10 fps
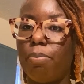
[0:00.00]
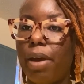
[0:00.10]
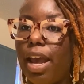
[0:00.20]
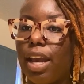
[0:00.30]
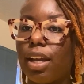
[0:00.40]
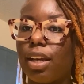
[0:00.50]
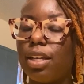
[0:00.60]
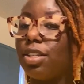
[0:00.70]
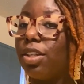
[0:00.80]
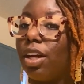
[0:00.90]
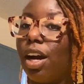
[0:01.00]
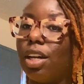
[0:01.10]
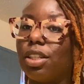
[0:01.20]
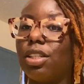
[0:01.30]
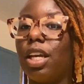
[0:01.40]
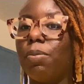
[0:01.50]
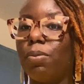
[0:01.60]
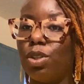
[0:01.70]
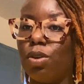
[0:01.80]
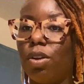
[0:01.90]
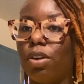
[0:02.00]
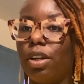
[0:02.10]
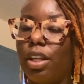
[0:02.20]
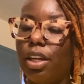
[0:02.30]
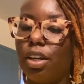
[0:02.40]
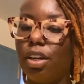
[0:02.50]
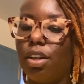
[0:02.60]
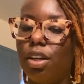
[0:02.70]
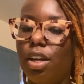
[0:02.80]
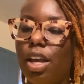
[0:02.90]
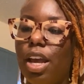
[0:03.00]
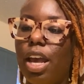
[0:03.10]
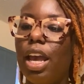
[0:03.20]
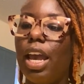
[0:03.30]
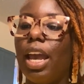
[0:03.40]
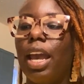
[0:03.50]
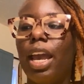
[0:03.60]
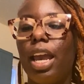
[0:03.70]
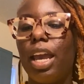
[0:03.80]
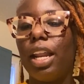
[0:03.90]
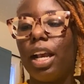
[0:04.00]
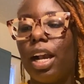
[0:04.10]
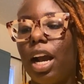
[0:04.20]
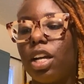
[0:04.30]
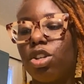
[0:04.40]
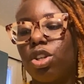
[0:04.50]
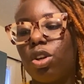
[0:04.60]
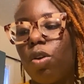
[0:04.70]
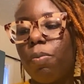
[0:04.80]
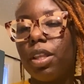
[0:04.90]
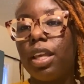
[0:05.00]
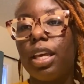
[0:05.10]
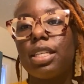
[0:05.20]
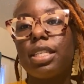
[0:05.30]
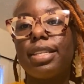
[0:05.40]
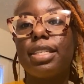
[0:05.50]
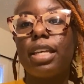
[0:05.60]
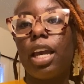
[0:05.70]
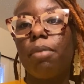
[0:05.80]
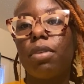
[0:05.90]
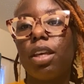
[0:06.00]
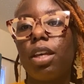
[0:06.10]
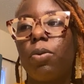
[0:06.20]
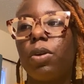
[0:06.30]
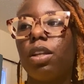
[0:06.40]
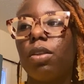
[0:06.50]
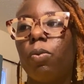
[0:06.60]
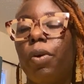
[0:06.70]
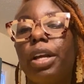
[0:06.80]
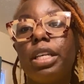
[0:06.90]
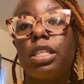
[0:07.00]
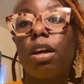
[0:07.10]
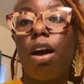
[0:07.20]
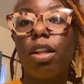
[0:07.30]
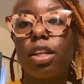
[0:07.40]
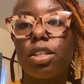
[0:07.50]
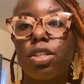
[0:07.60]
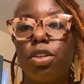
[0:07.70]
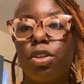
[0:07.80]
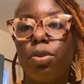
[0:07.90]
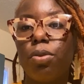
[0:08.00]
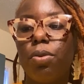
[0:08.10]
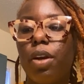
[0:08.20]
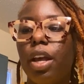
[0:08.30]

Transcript: back until the caution tape was no longer there. And God showed me that it's the same thing with what he's calling us to do.